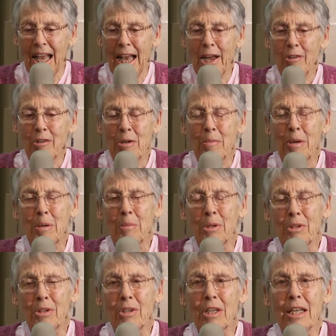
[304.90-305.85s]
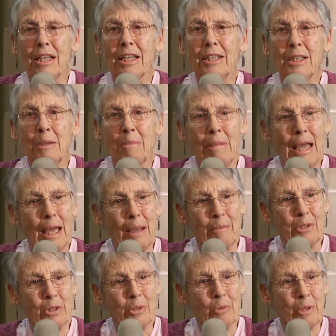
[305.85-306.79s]
I remember looking at the
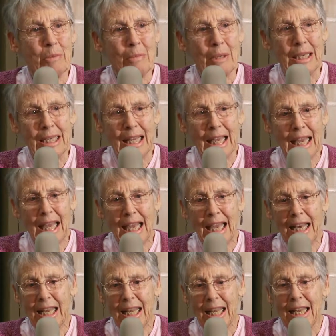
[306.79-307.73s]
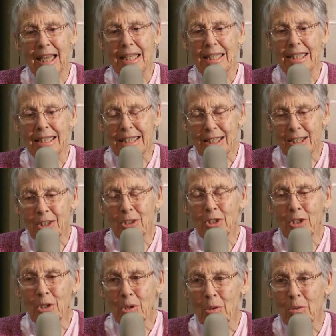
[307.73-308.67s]
maps with my dad, and I still
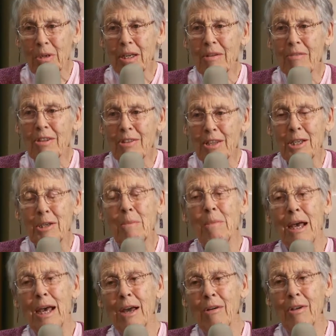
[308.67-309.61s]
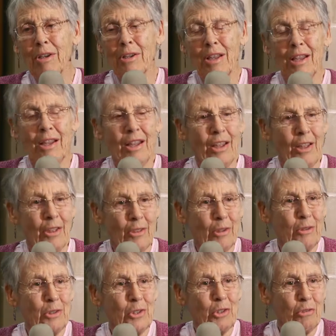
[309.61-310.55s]
know everything about
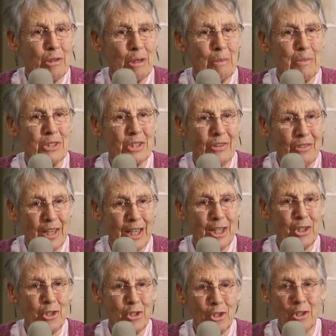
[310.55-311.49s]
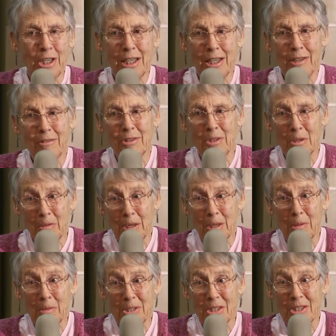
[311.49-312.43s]
those trips that they took, even though
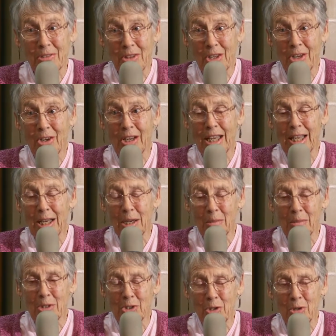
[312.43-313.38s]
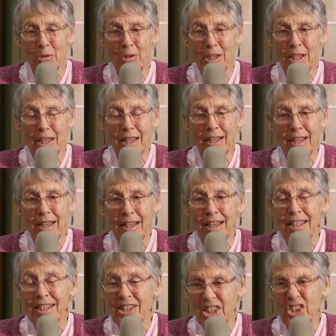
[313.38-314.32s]
I wasn't there, and I was only
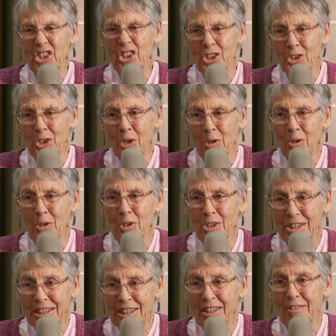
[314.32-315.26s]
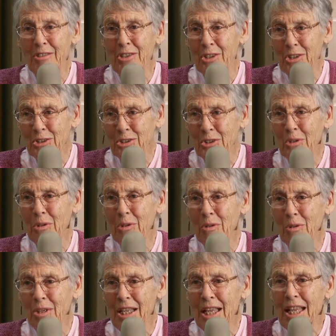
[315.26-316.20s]
six years old and seven years
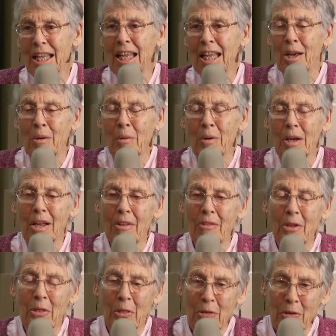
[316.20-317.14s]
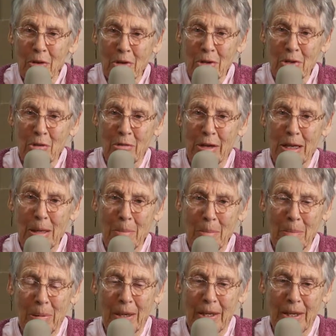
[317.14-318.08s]
old. Well, on the third
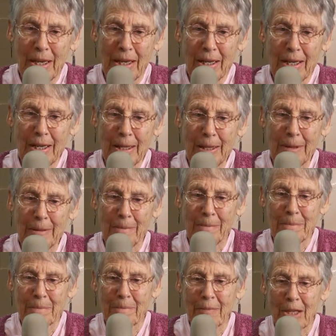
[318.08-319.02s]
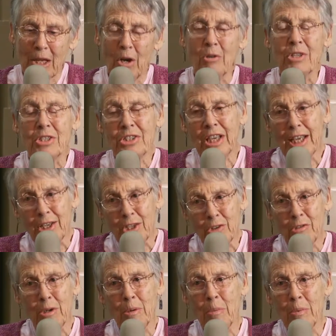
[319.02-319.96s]
trip, um, oh, the
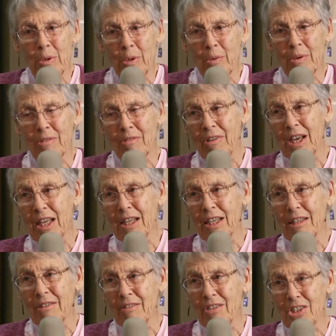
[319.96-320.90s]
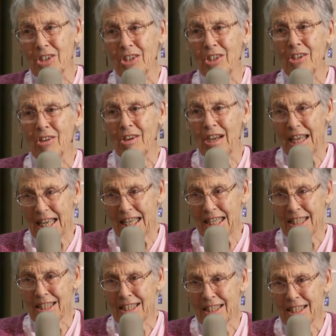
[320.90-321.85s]
second trip, we were invited to visit our
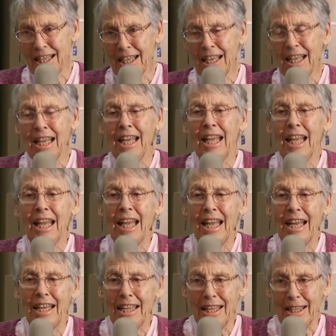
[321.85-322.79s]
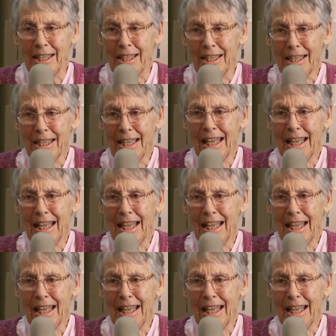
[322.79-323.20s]
aunts again,